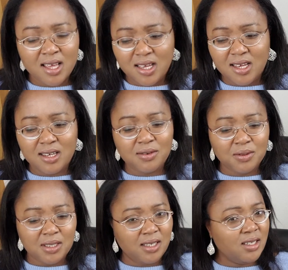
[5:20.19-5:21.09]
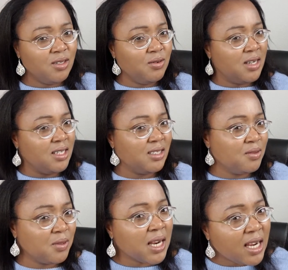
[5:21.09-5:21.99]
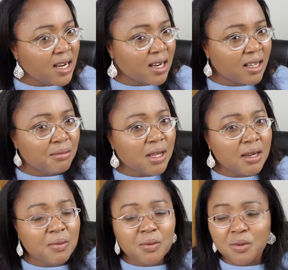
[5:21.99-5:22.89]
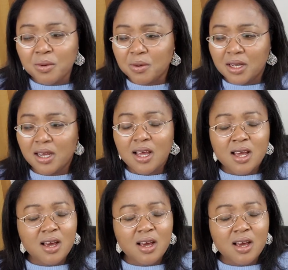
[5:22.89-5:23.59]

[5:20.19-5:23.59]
and we didn't do anything with it, and many people were